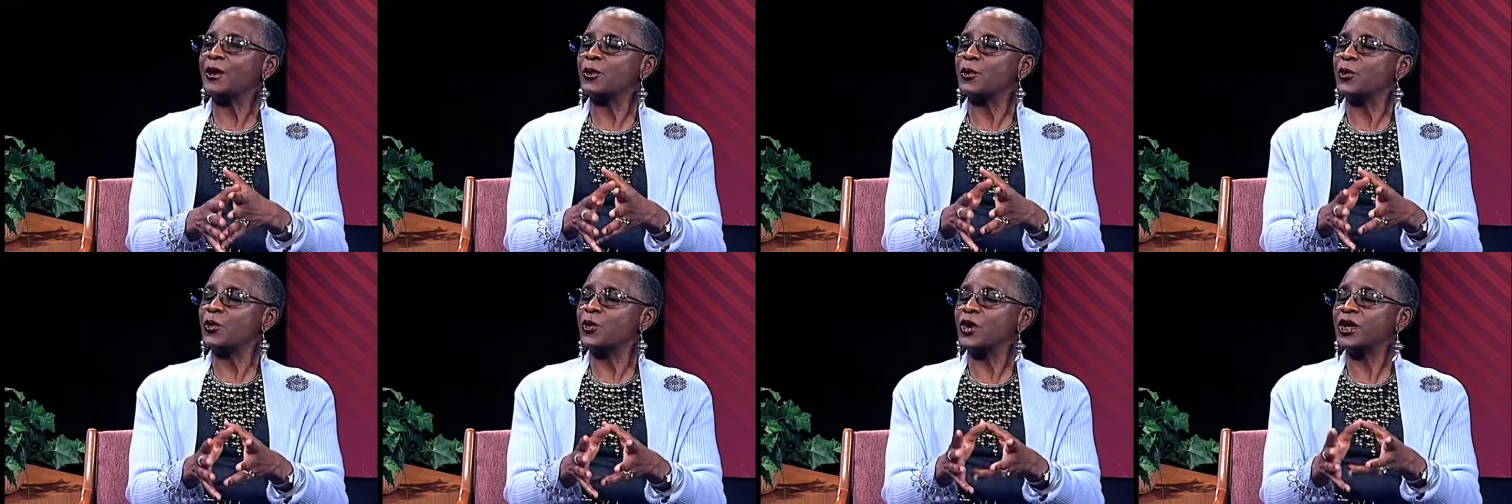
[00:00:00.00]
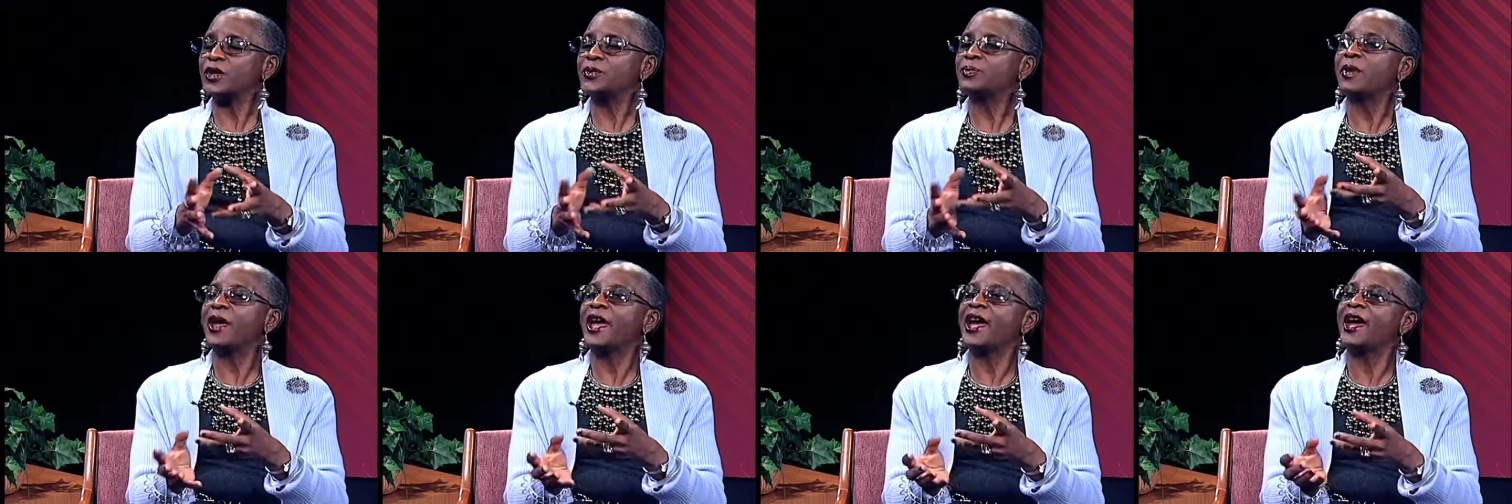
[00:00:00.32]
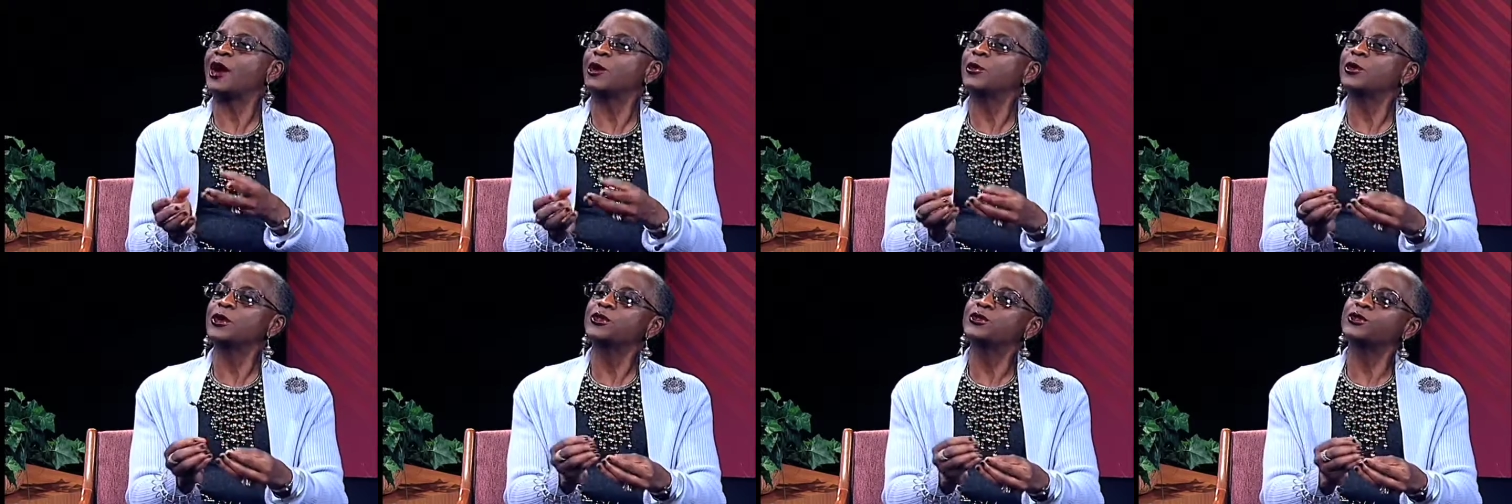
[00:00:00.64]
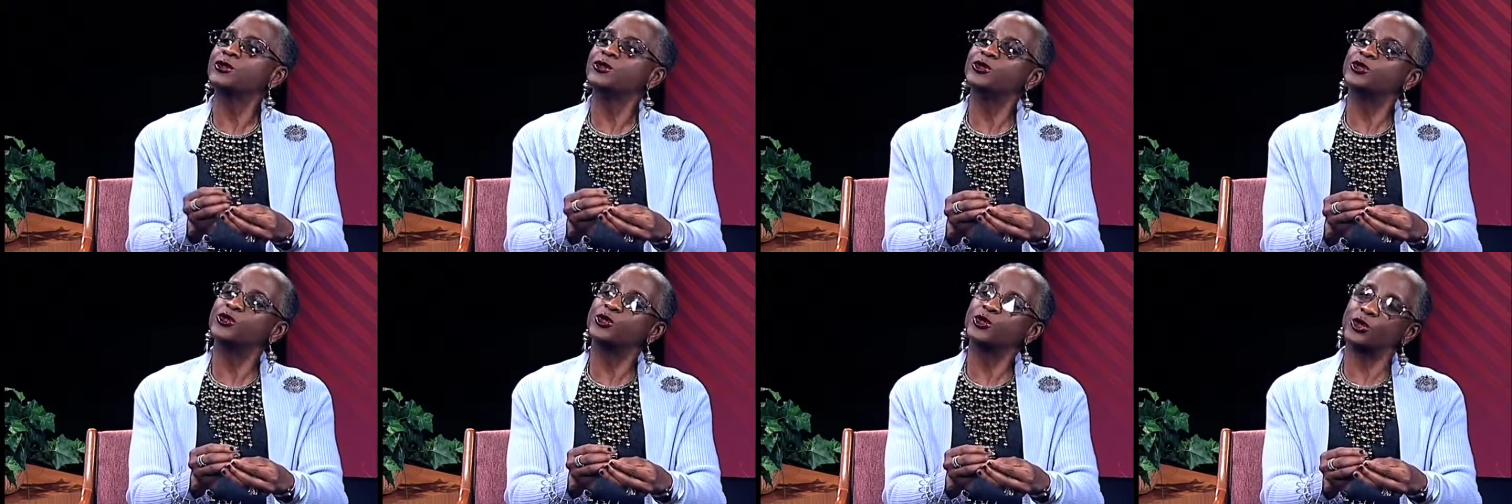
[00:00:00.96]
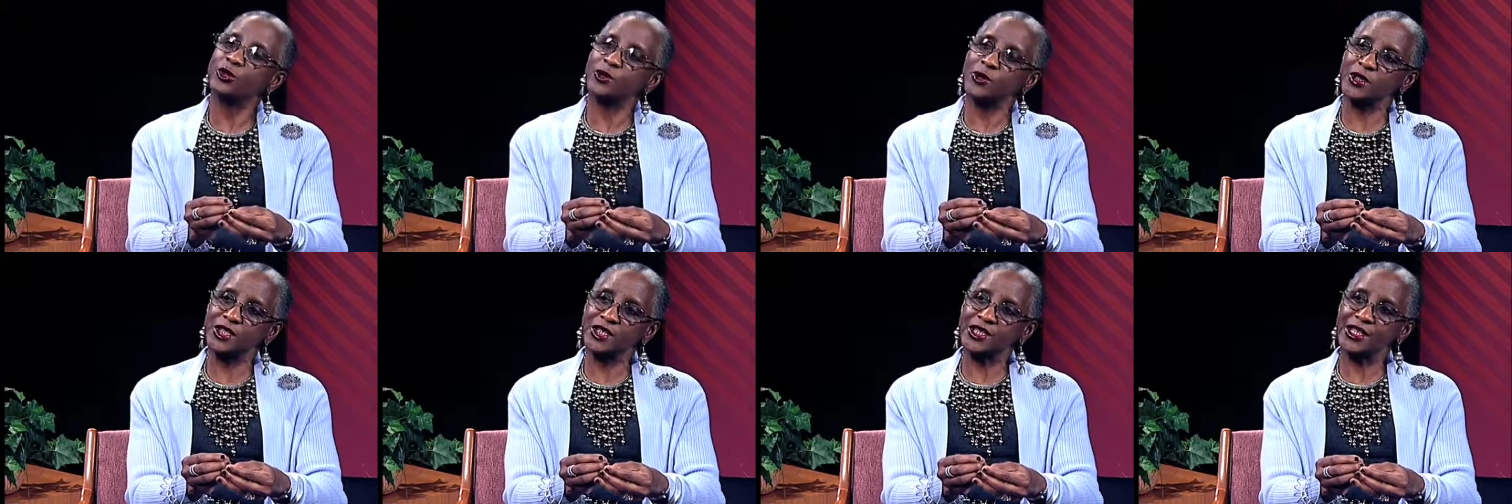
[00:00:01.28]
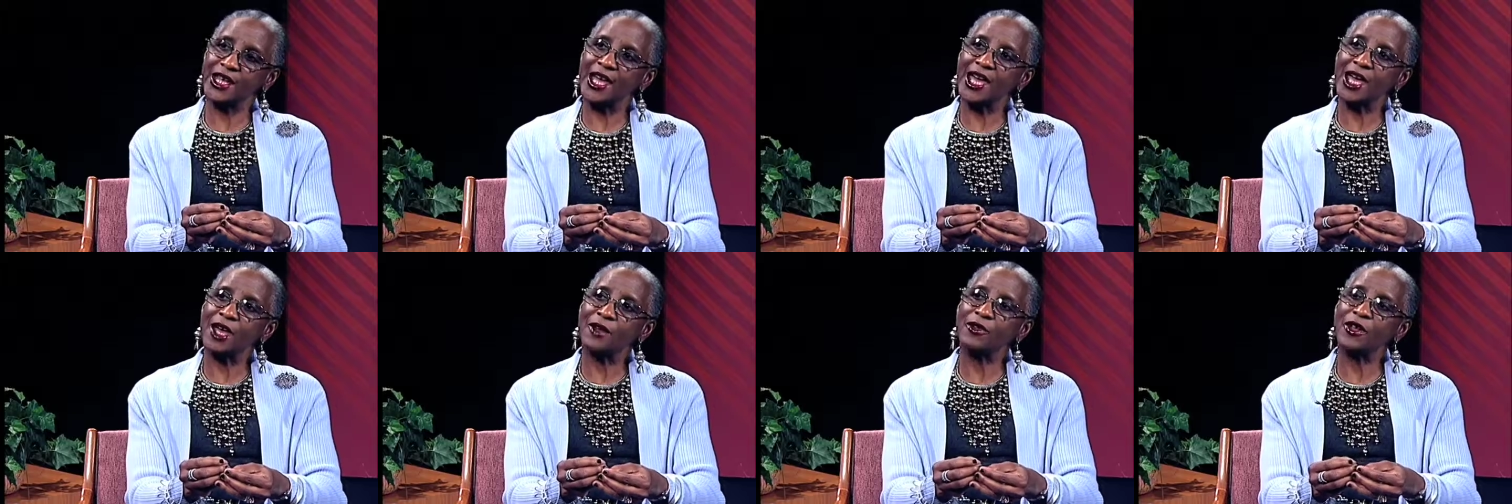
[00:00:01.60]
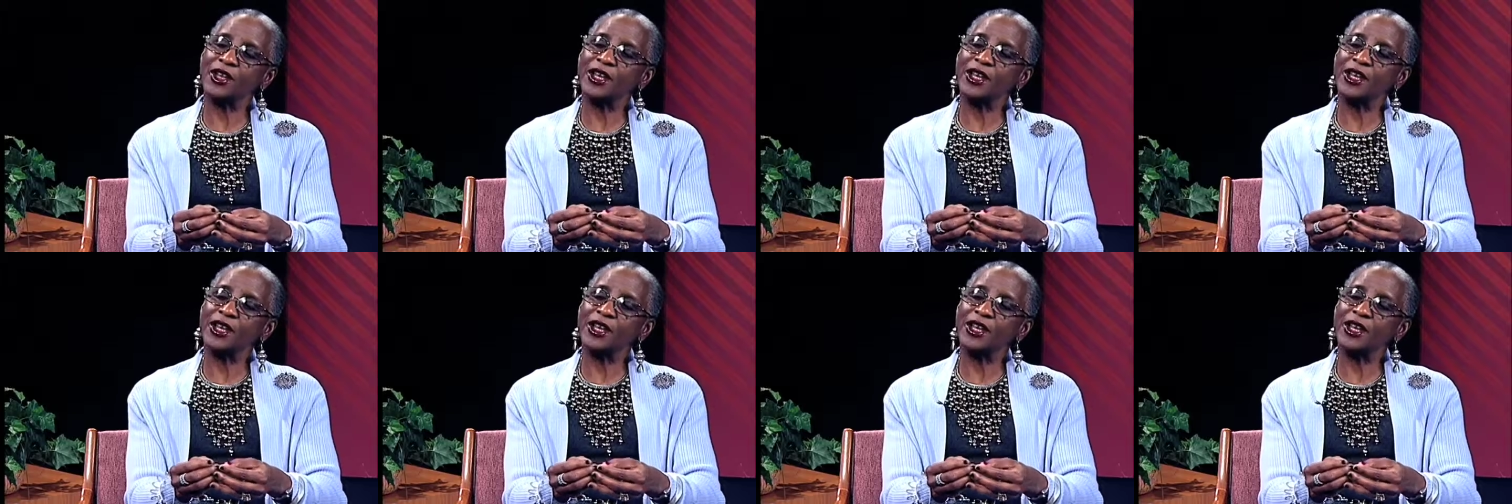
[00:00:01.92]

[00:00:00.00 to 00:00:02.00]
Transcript: What power do juries have,